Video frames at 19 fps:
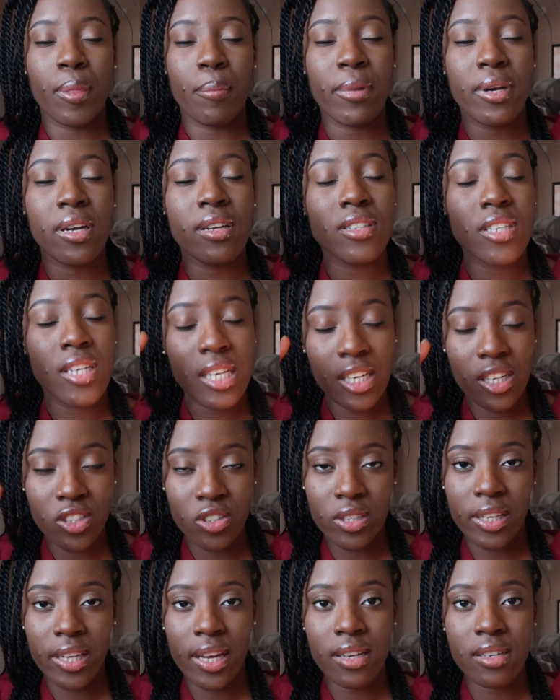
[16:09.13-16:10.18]
But as early
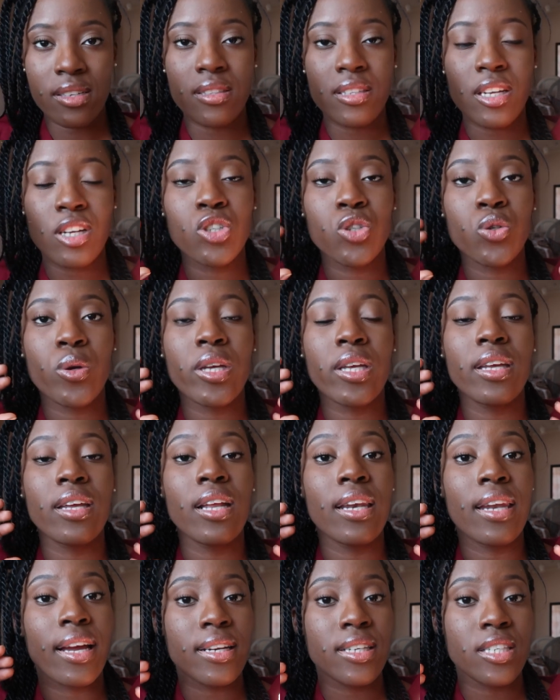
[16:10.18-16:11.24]
as you can, start doing
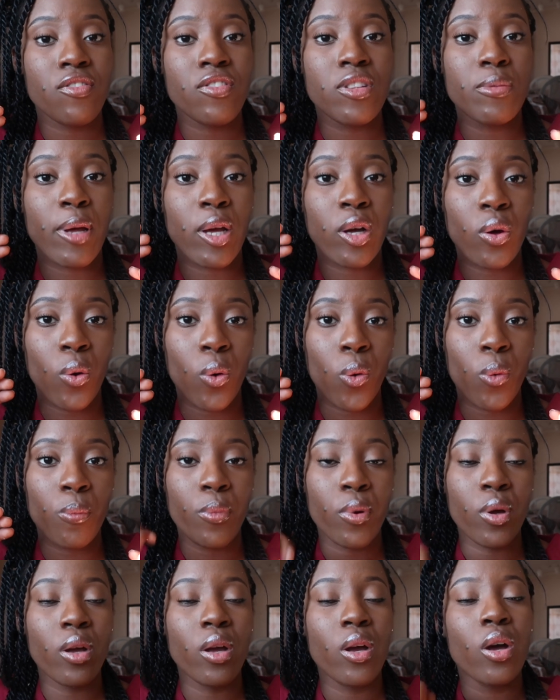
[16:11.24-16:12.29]
electives back
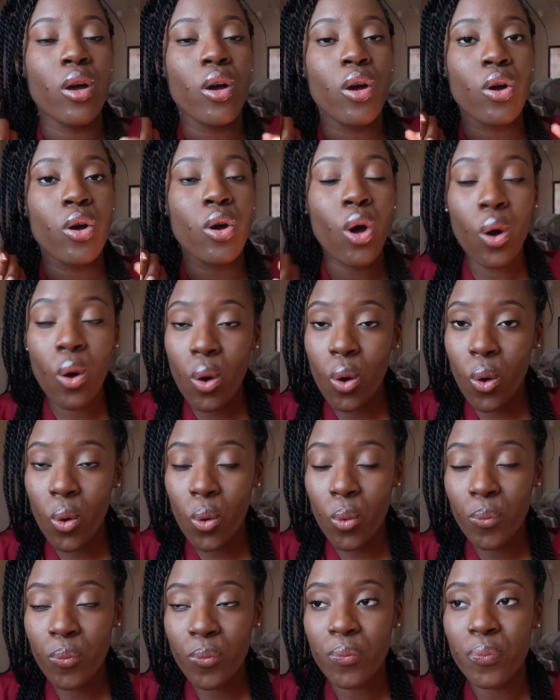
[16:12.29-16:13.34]
home. Go
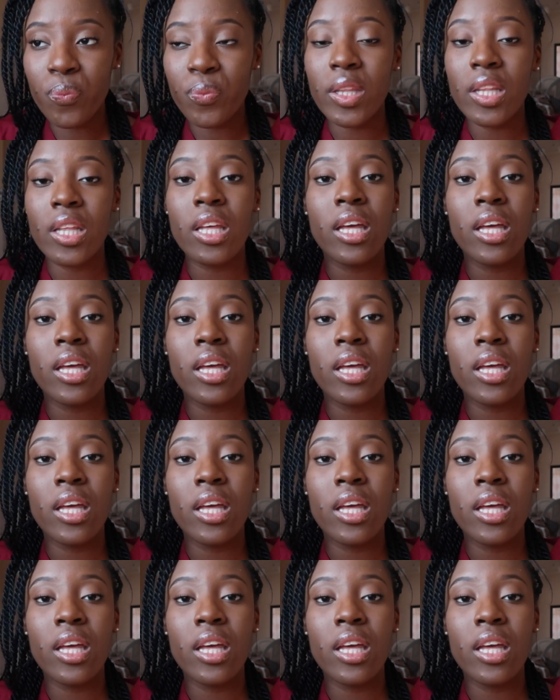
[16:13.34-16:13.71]
home,